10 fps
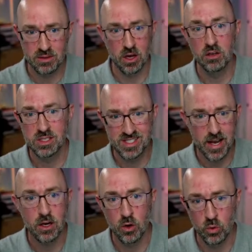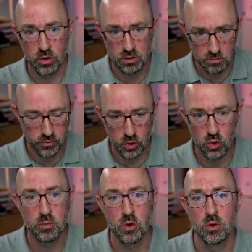The site owner, the
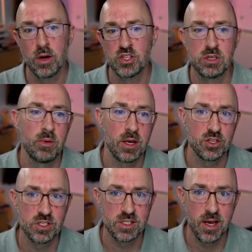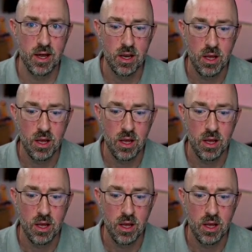group owner actually manages that.